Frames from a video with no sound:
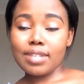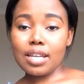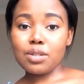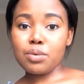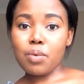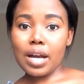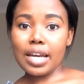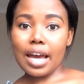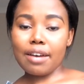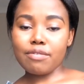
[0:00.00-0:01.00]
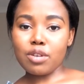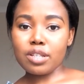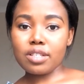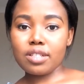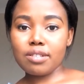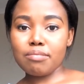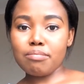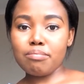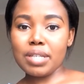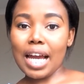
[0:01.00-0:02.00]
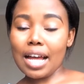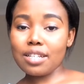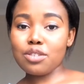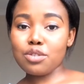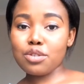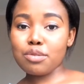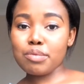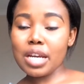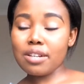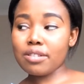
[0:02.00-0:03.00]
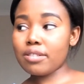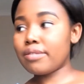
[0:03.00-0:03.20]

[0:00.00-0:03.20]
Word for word: as to why I have not begun a YouTube channel.